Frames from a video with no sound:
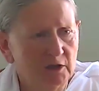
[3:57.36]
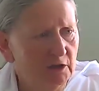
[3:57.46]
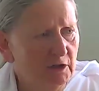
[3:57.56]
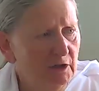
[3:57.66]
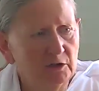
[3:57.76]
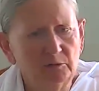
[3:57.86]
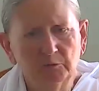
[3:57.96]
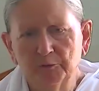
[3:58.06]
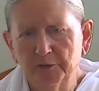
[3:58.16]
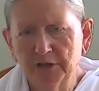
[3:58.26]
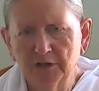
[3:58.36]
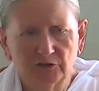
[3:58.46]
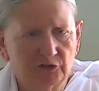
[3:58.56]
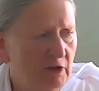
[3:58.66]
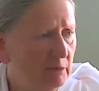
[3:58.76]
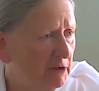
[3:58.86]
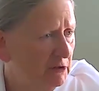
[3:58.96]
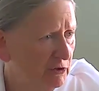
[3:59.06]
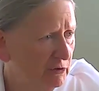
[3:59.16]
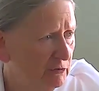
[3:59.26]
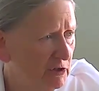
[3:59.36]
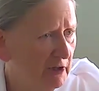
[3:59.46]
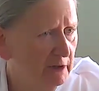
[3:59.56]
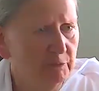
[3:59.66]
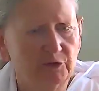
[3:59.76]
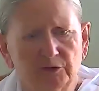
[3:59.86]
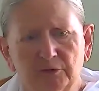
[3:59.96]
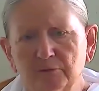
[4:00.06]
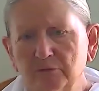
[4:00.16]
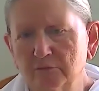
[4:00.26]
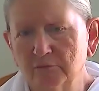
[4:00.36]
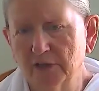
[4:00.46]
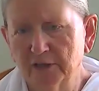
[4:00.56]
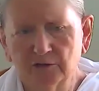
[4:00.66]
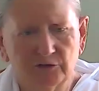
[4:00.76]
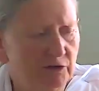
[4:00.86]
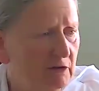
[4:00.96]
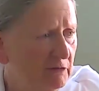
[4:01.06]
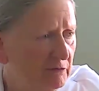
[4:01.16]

human beings come in two types, males and